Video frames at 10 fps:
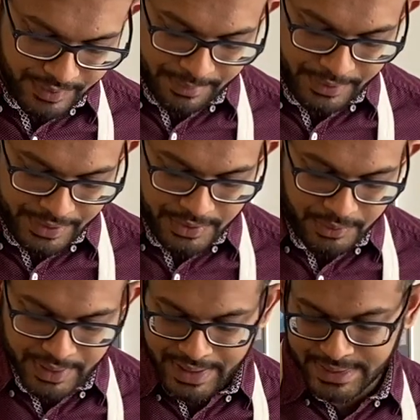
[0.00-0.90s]
I'm gonna
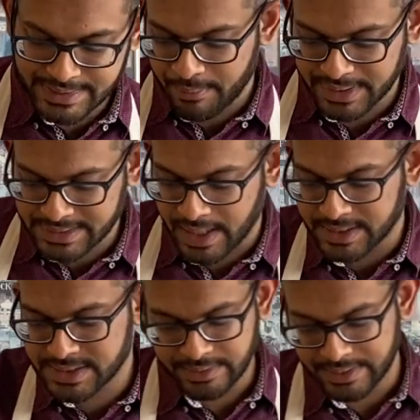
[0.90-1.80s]
do is
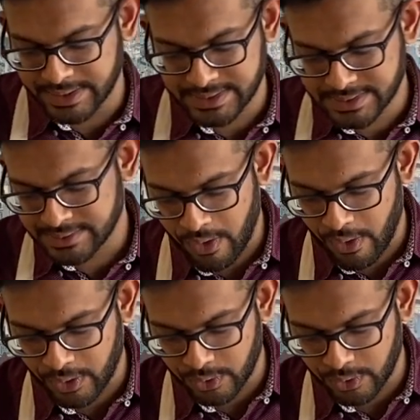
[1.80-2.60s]
massage this all